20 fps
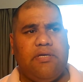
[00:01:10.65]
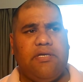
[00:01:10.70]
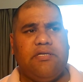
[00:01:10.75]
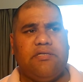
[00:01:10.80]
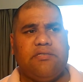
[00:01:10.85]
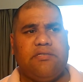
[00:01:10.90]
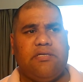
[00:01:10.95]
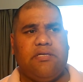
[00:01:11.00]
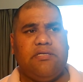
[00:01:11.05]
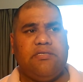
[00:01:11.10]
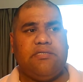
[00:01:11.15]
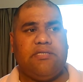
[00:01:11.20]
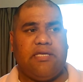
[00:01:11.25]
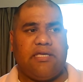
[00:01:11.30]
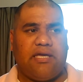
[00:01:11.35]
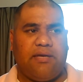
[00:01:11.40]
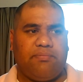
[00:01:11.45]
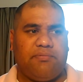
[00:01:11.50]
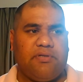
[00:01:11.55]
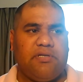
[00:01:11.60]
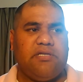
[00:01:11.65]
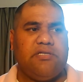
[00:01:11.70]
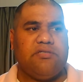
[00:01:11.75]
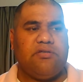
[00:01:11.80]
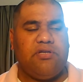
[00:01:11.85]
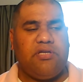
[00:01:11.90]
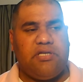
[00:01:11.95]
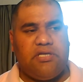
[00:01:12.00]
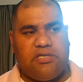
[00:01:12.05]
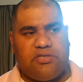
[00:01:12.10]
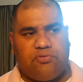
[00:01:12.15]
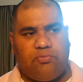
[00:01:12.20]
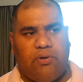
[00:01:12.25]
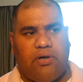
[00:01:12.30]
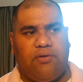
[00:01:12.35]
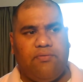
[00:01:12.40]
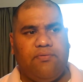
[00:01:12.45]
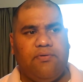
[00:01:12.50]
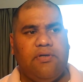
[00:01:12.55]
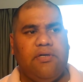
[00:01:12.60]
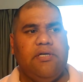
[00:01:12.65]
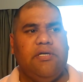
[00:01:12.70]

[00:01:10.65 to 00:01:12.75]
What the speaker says: He's the captain. He's only year 12.